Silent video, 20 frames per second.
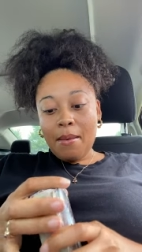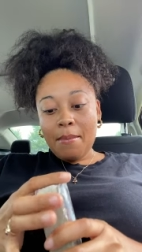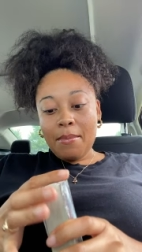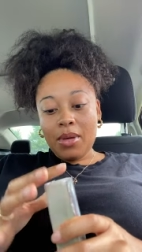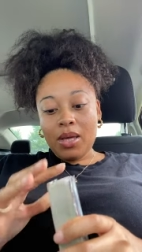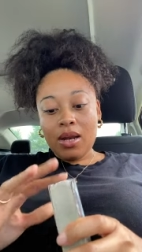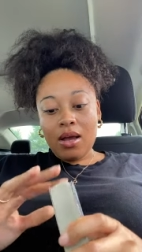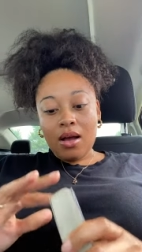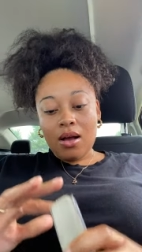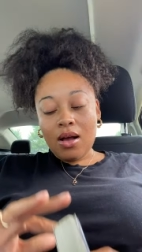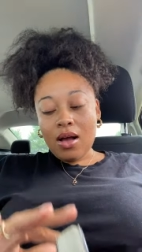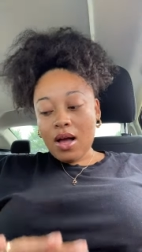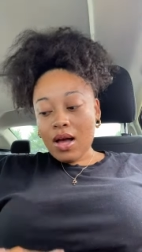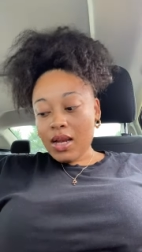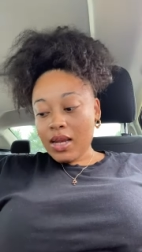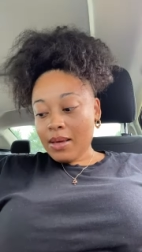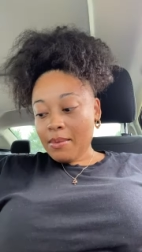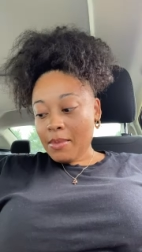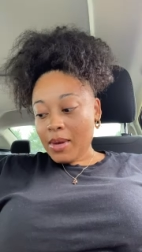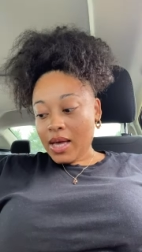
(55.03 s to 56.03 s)
but i
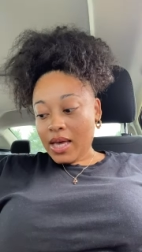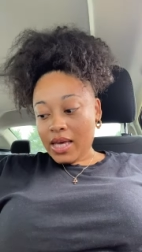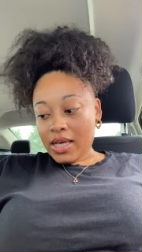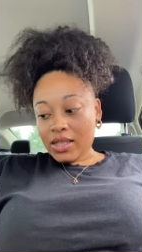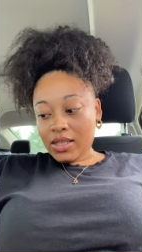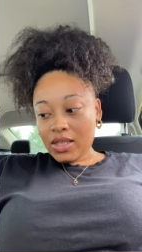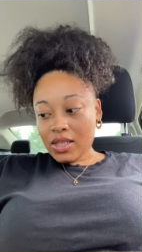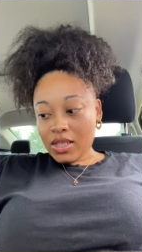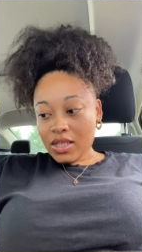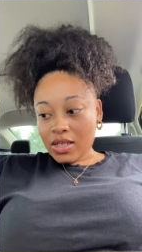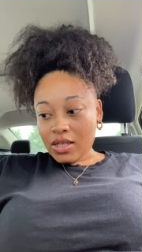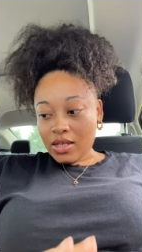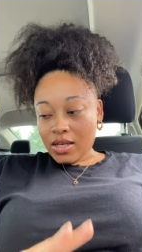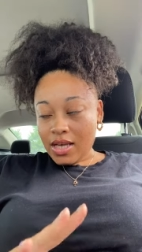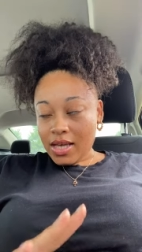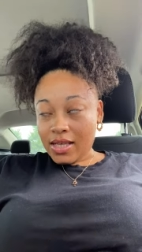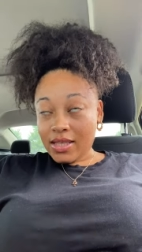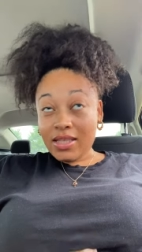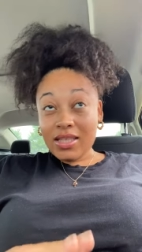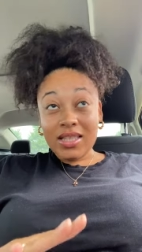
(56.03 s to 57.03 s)
call it my
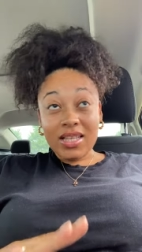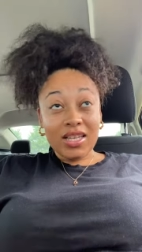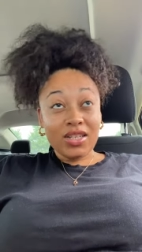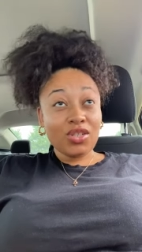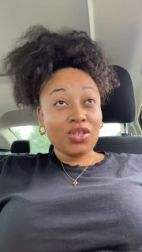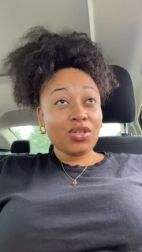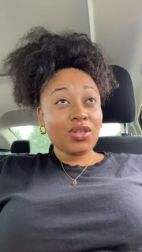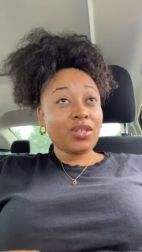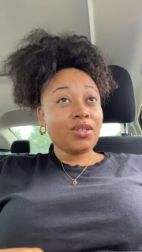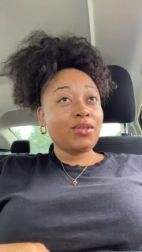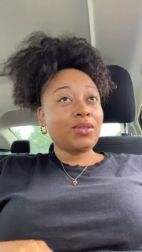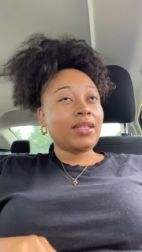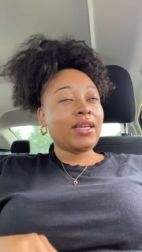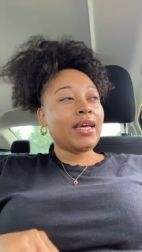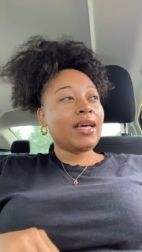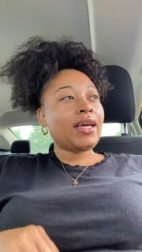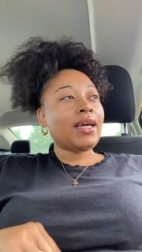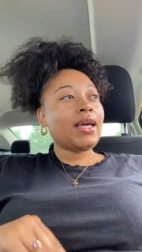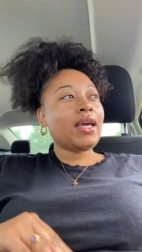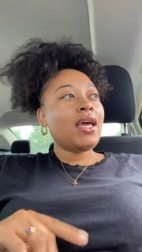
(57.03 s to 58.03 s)
ancestral
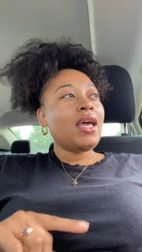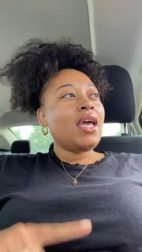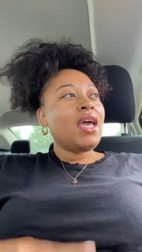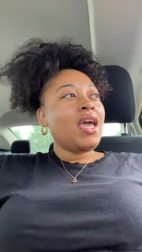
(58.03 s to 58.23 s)
deck